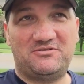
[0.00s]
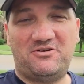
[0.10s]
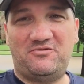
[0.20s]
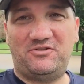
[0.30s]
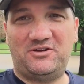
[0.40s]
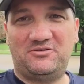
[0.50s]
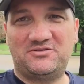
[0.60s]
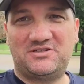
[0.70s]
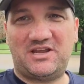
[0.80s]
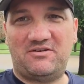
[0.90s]
so hopefully it'll
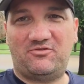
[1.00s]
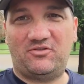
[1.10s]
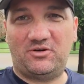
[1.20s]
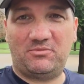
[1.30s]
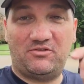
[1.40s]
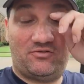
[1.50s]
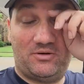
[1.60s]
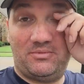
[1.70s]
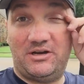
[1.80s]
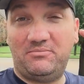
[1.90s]
stay for me
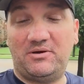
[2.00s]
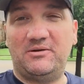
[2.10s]
for a minute.